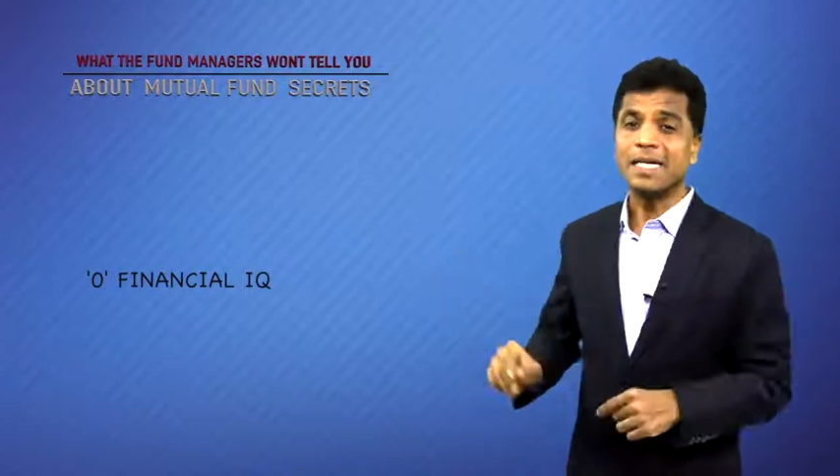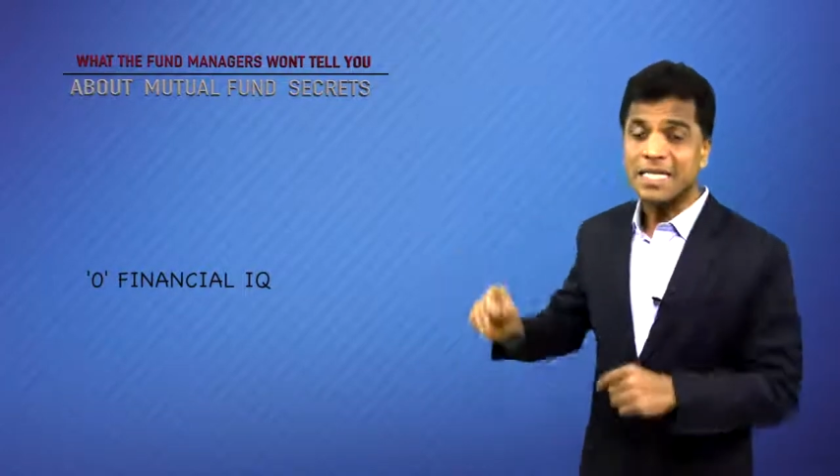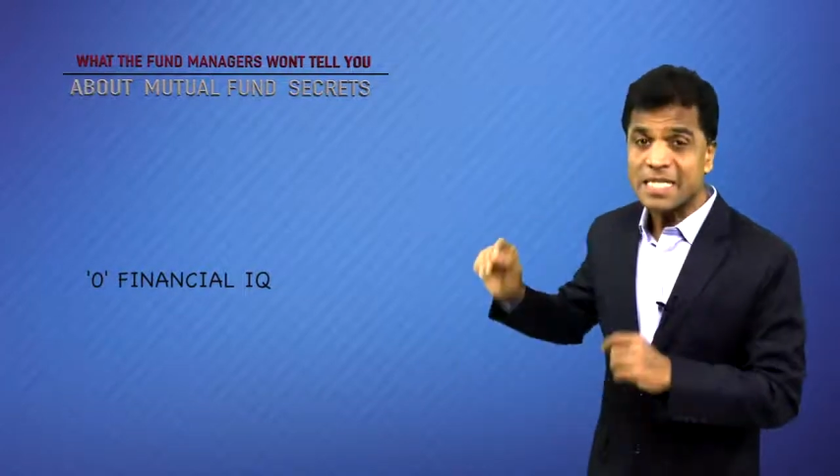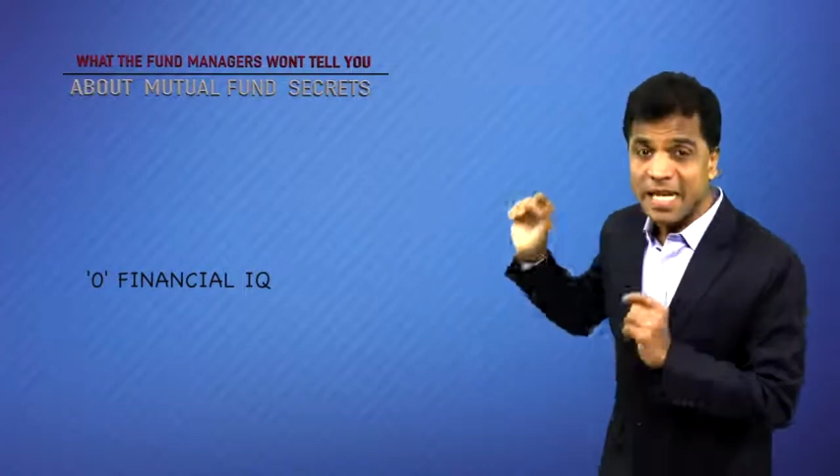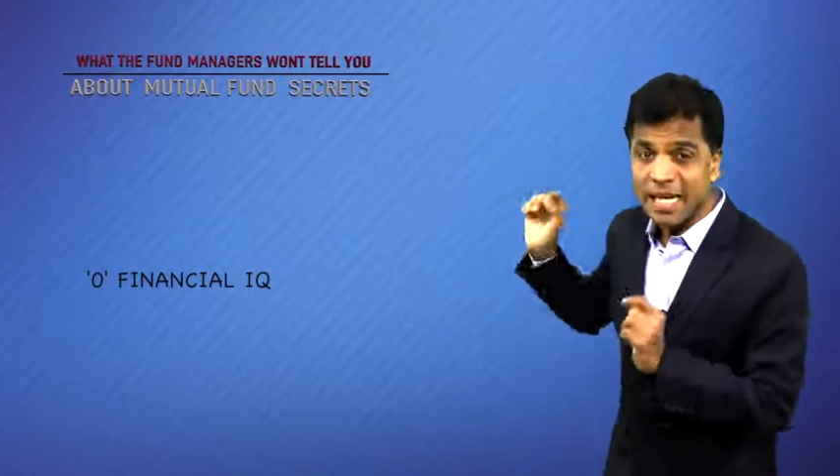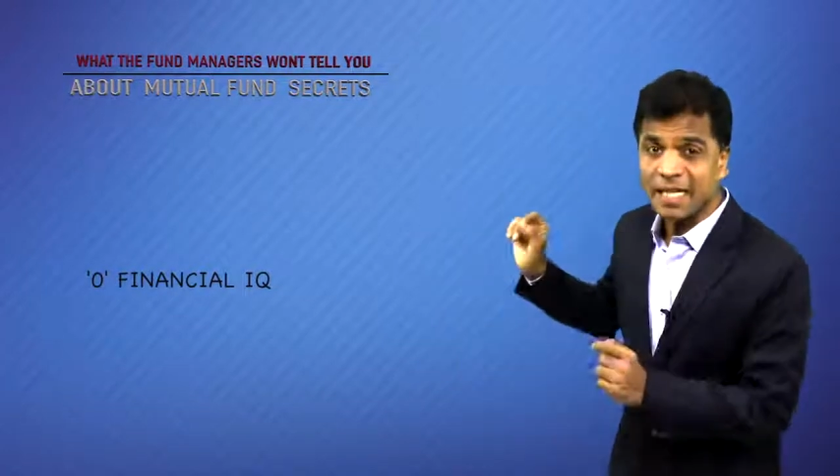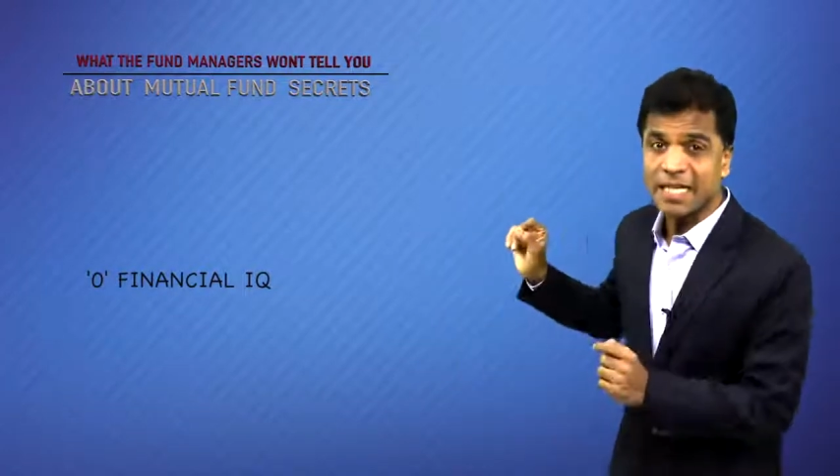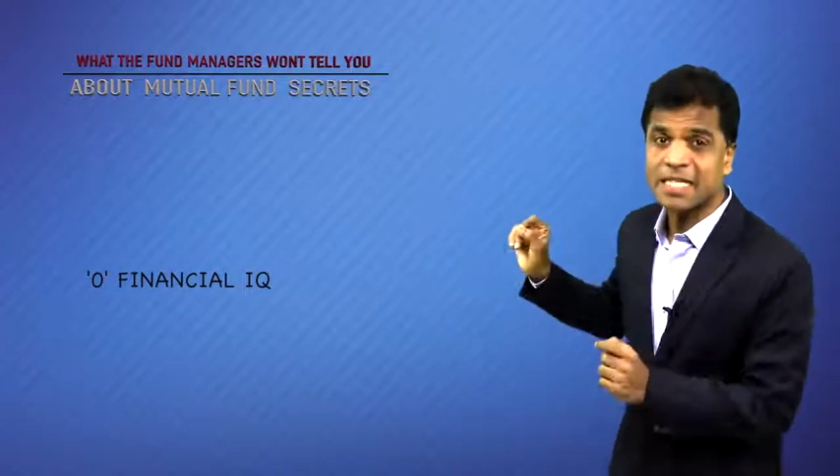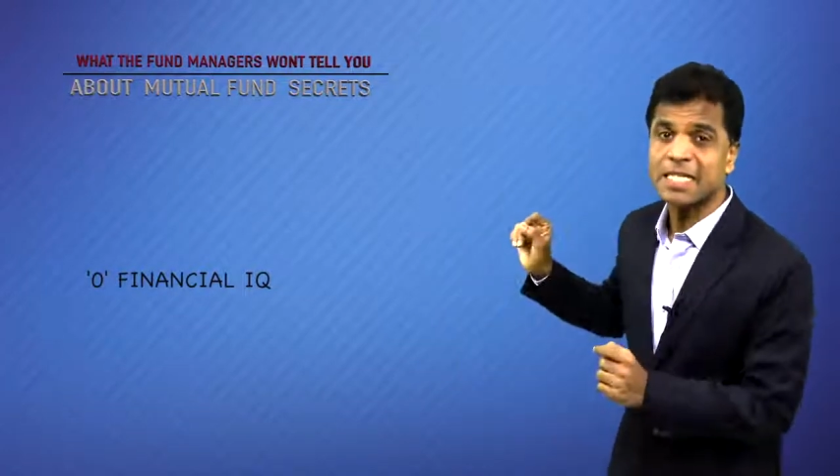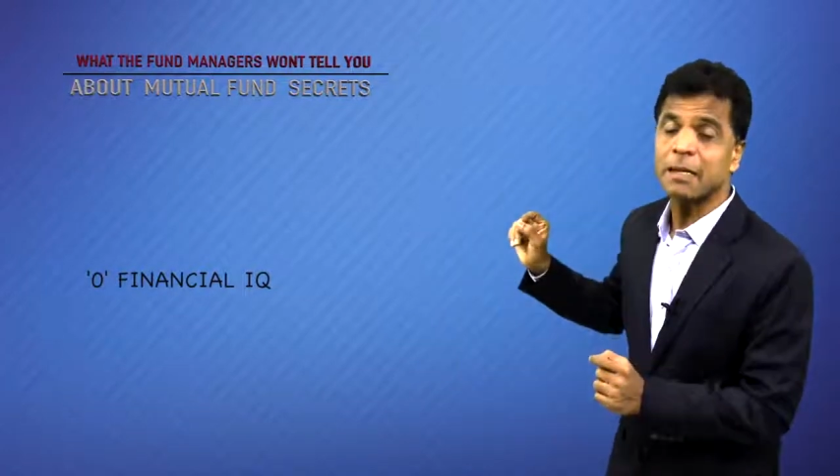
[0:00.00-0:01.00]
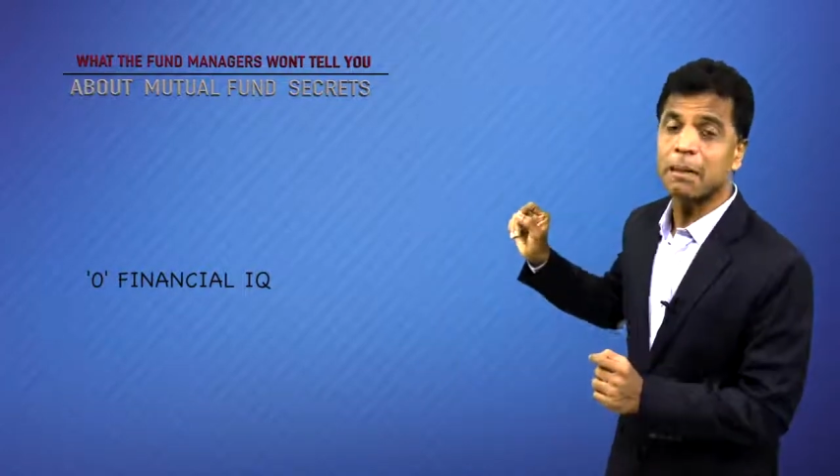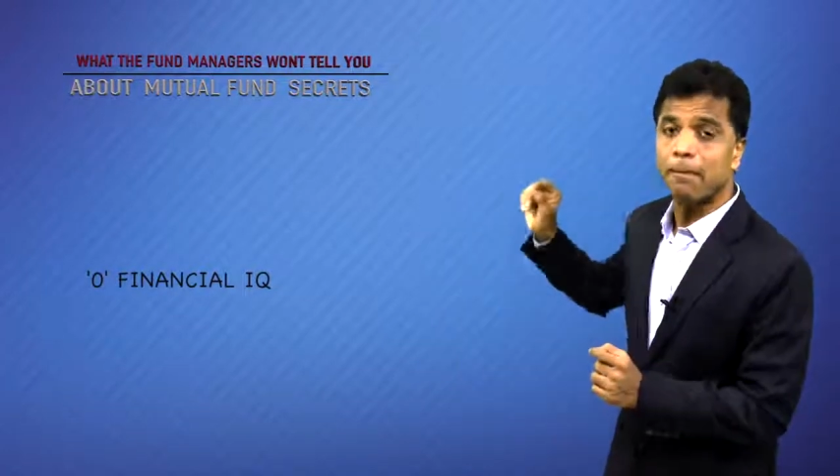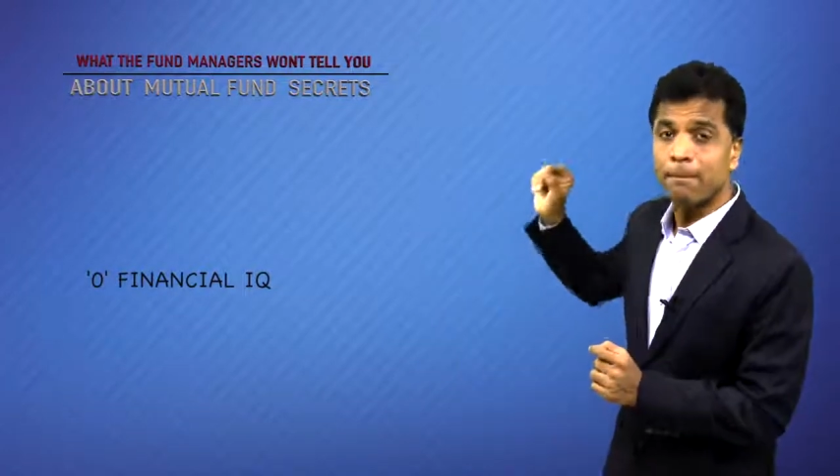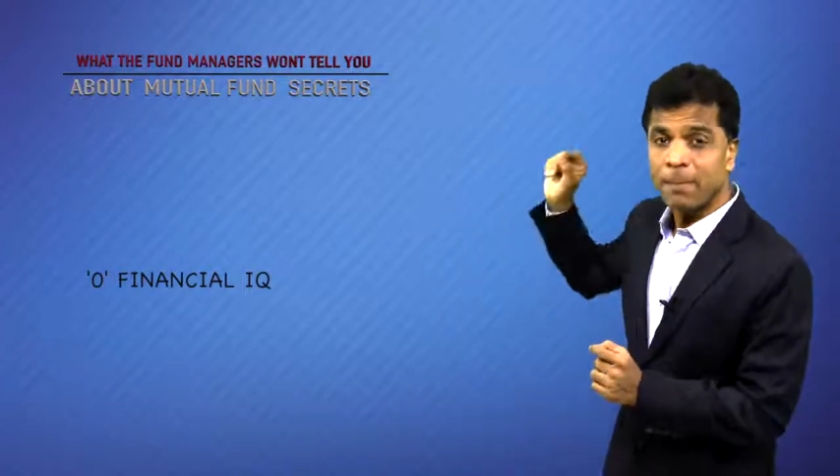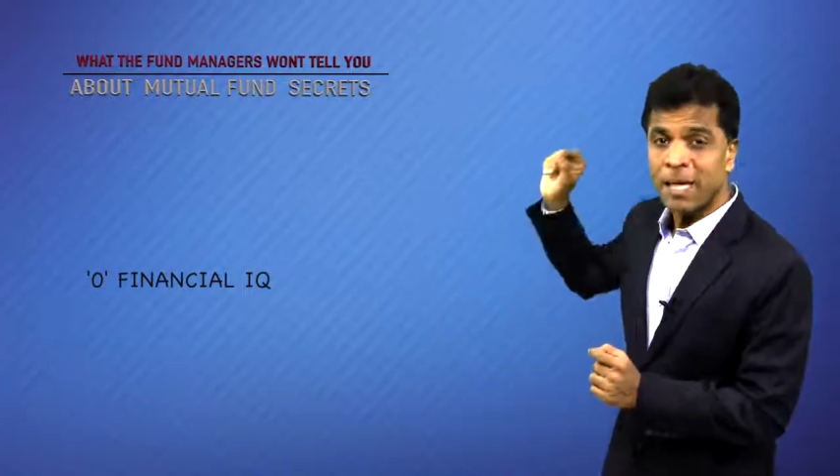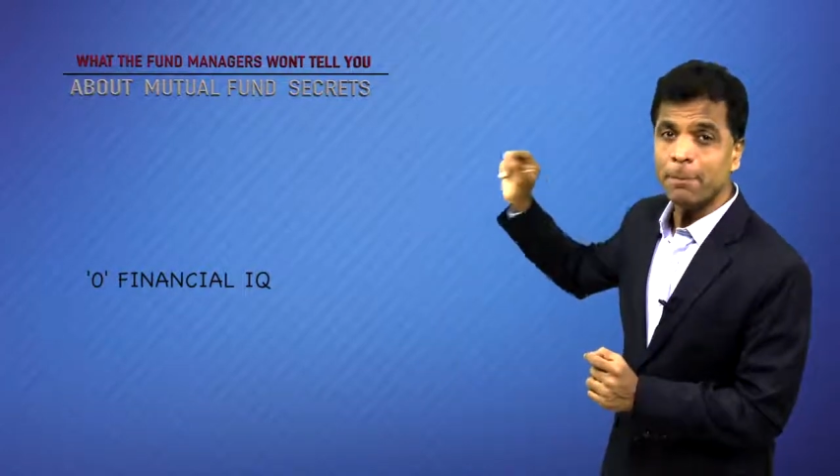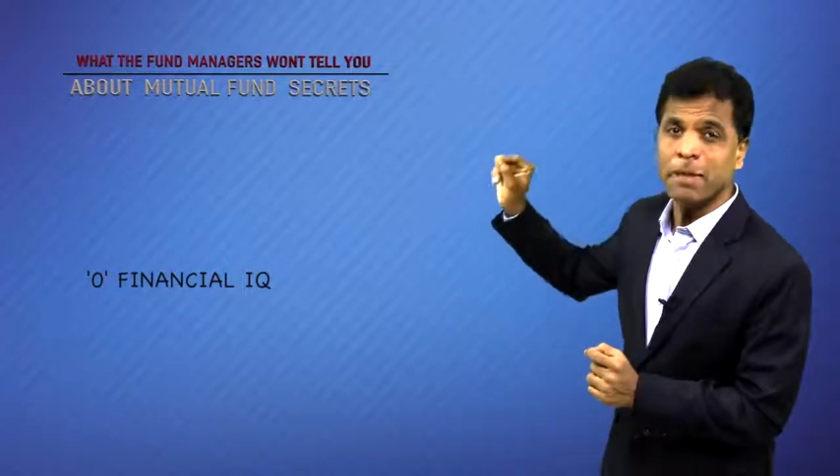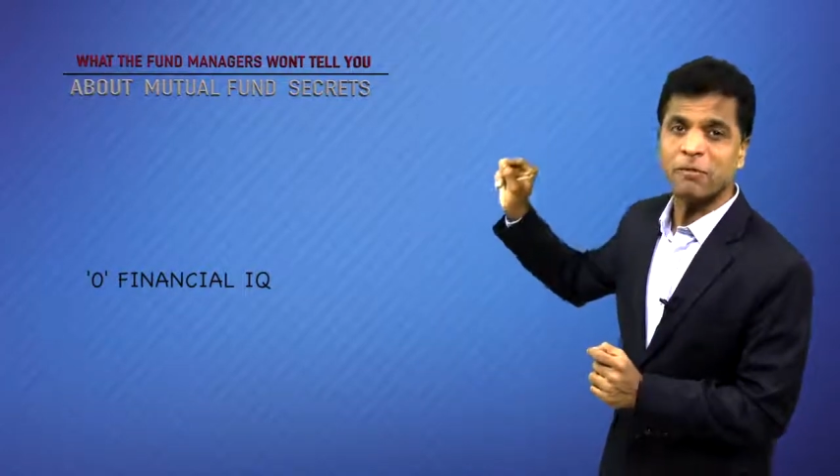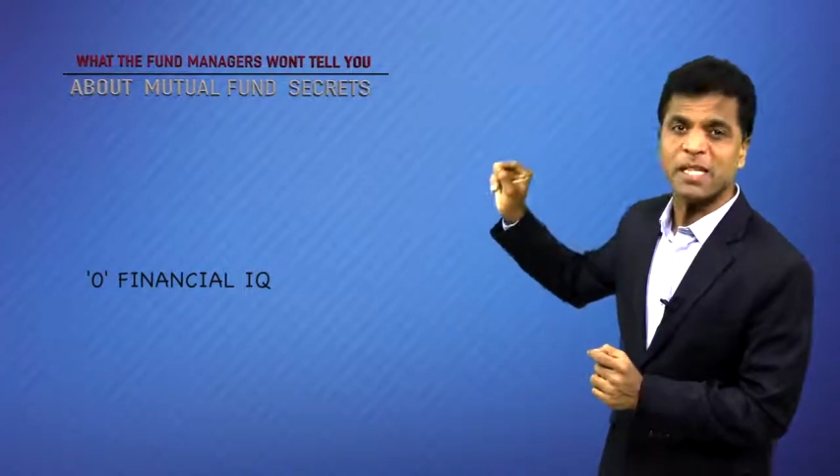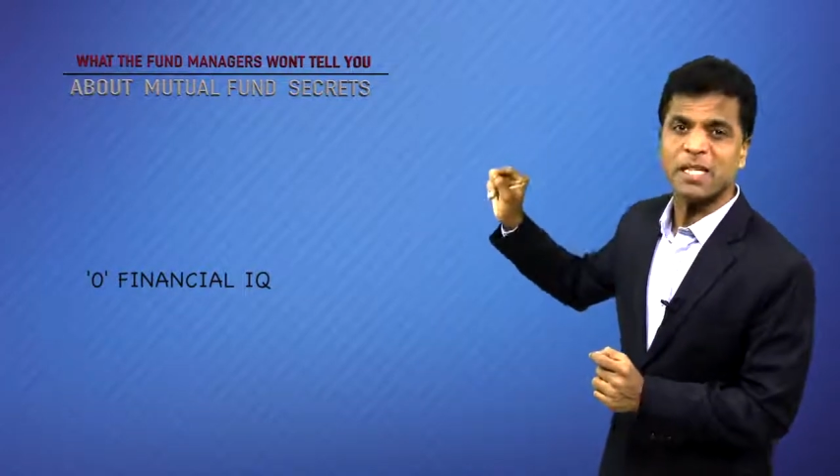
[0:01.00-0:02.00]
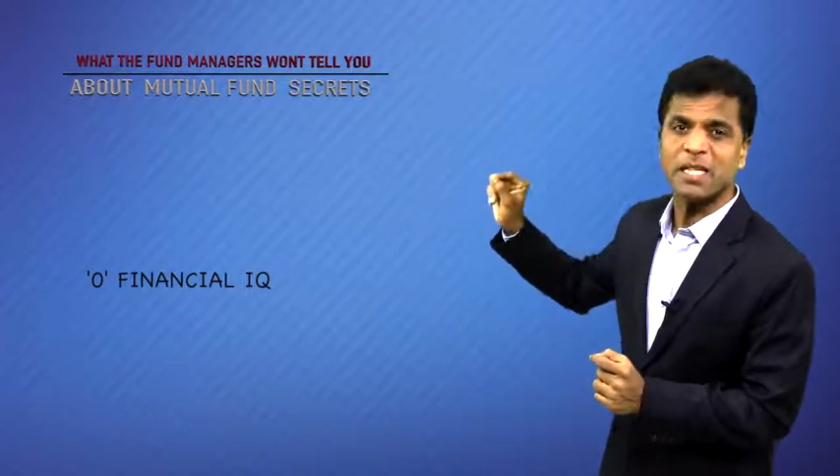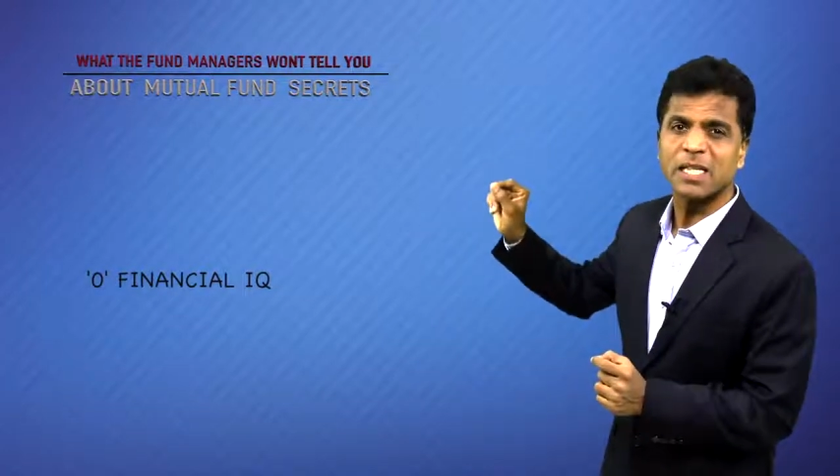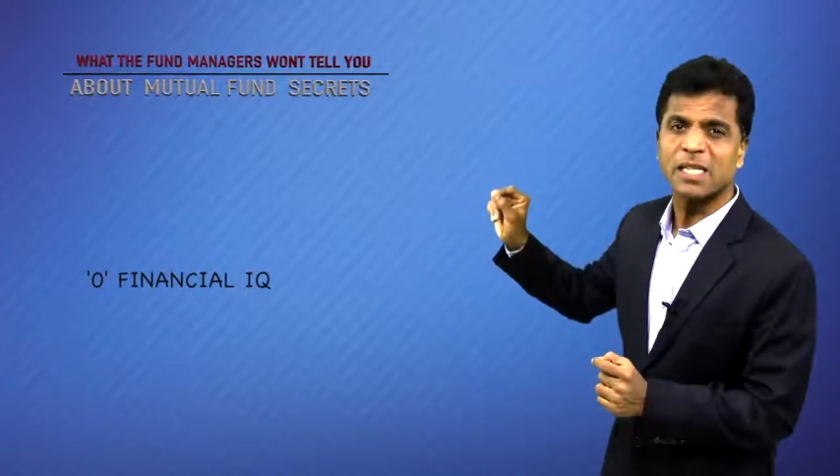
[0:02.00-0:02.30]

Second is people with